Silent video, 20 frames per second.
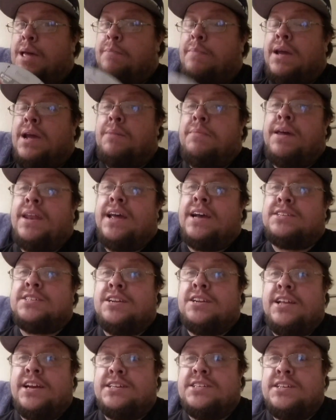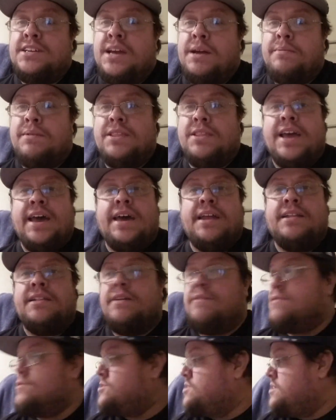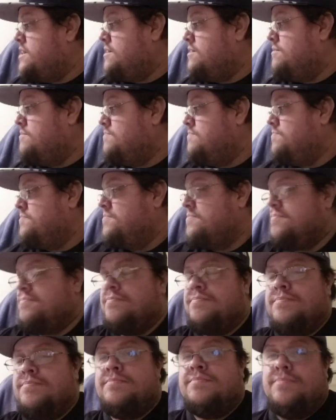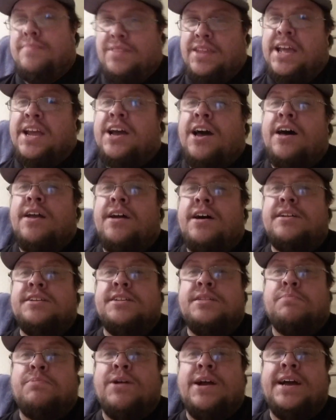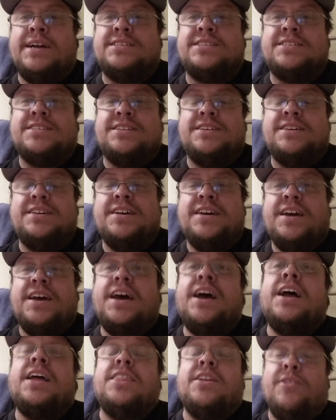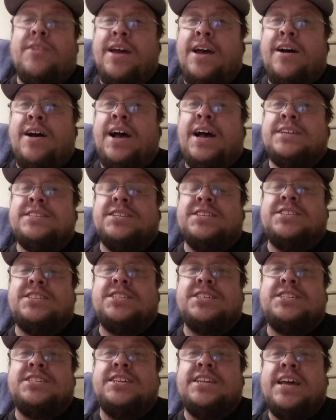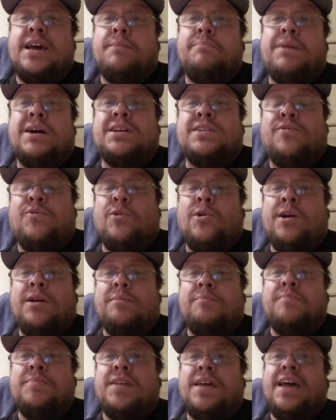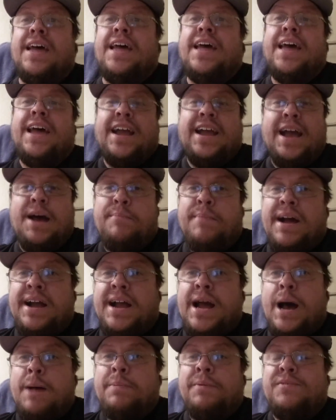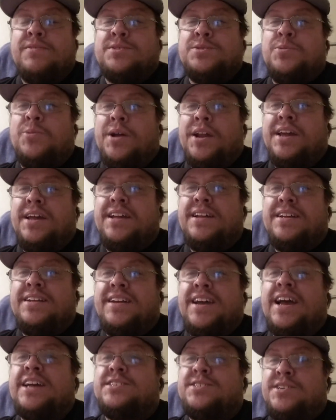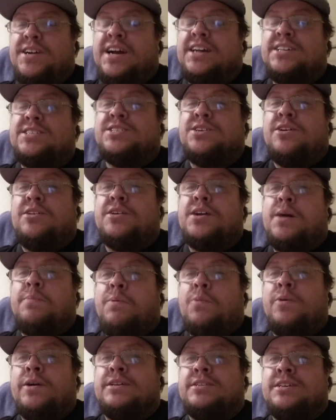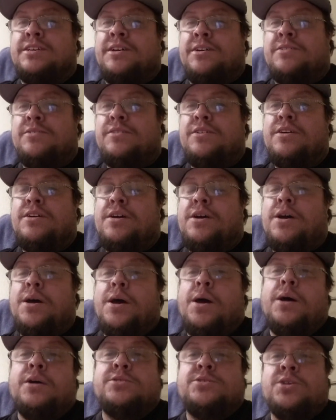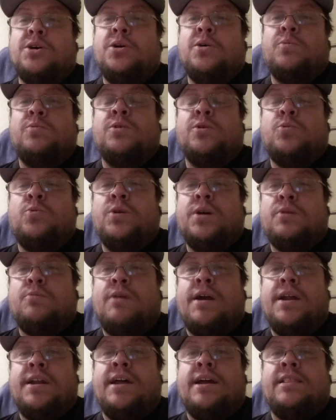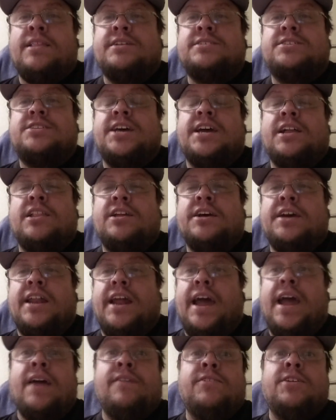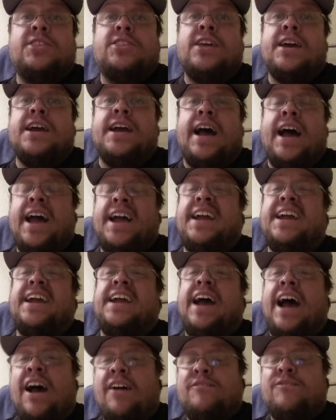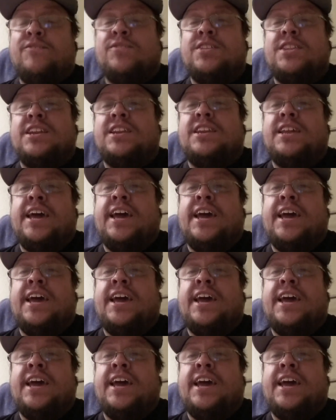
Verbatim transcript: that Mega Man X collection game that they had in there for sale, they caught on to the price. They're now asking 69 bucks for it. Got my copy for 20, as you guys saw a couple weeks ago. So real quick right now, let's take a look at everything I got for the